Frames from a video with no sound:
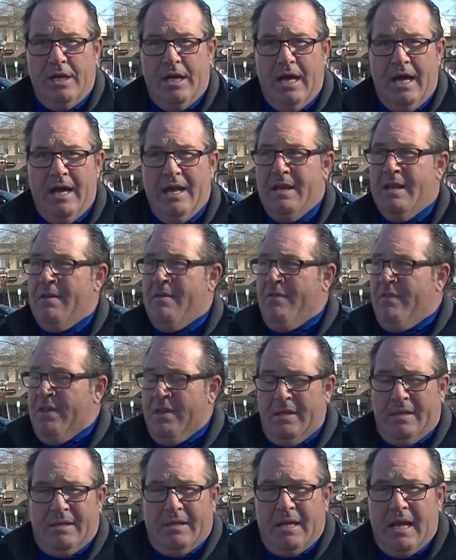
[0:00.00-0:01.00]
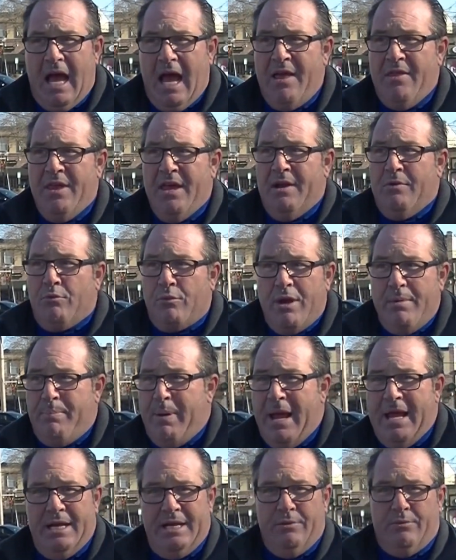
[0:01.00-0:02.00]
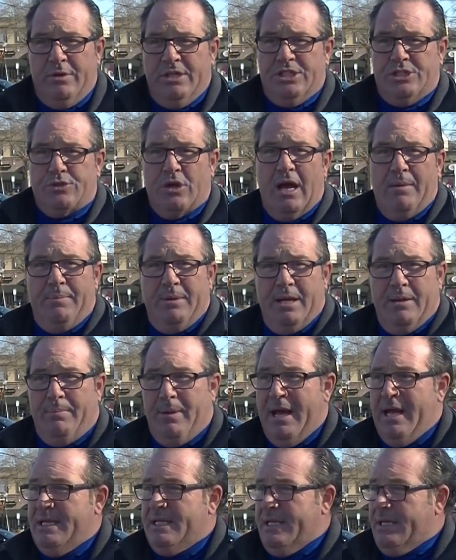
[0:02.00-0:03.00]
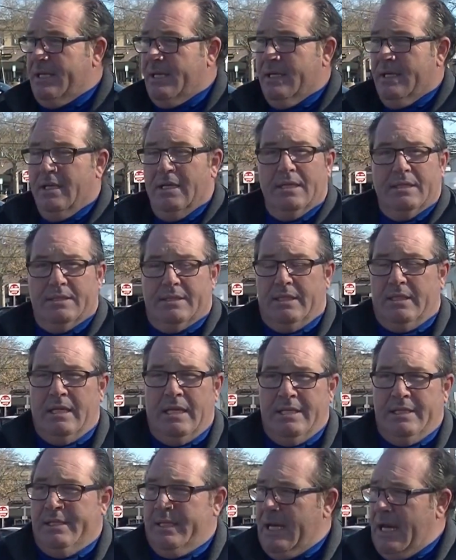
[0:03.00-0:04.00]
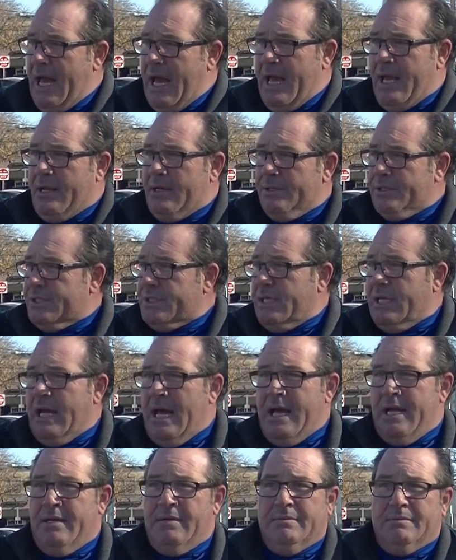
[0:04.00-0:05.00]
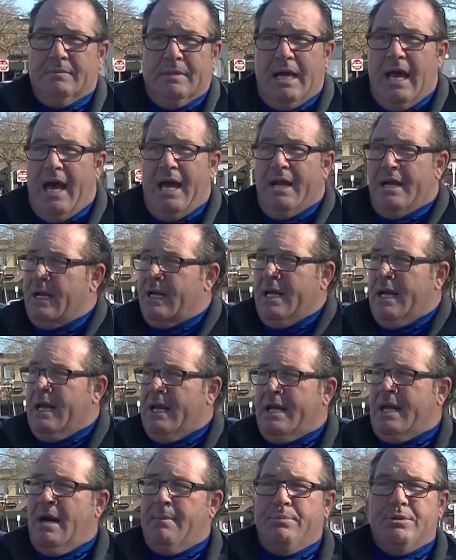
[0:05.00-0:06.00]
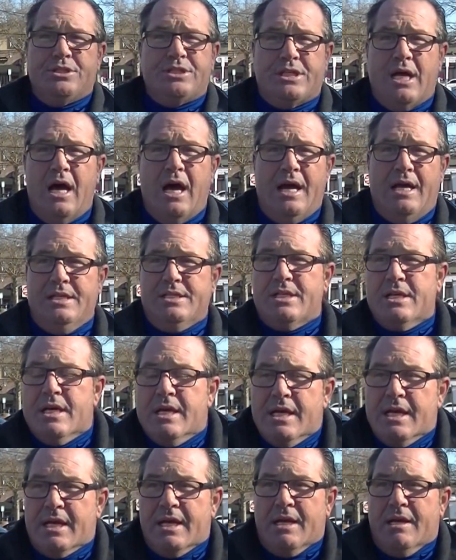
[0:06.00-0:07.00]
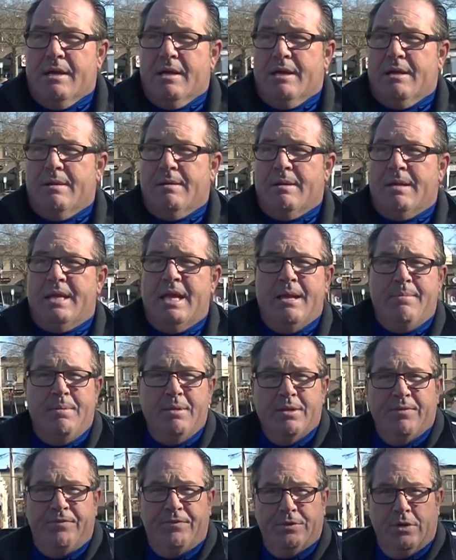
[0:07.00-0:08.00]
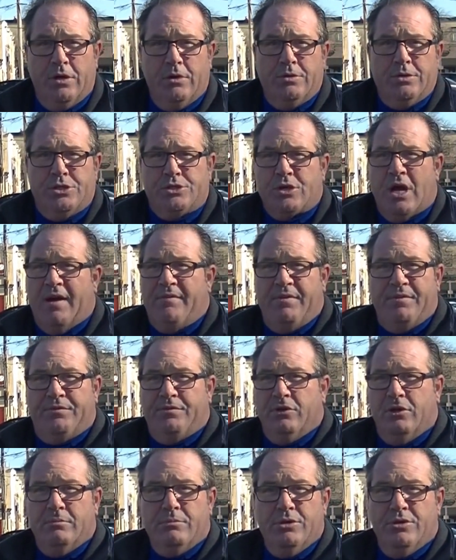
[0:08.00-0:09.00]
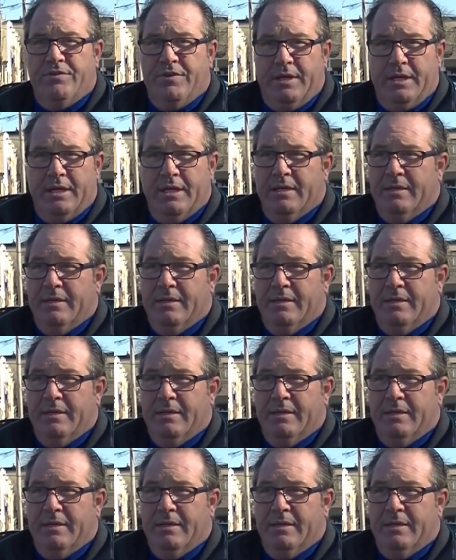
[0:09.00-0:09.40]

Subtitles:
and then repaint, restriping, and painting the angles, and a couple signs keeping the traffic flow moving.